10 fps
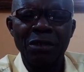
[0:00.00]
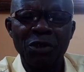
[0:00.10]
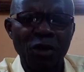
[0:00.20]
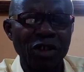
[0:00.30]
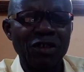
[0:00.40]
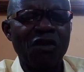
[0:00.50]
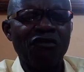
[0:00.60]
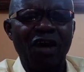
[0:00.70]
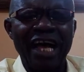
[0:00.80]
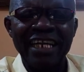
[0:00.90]
Because
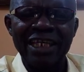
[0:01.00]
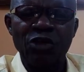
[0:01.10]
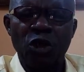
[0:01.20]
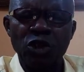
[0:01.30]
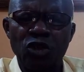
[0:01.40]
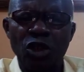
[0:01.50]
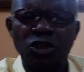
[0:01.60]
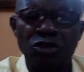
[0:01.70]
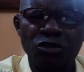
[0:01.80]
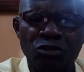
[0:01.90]
for any
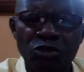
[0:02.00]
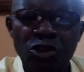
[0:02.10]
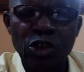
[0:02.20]
construction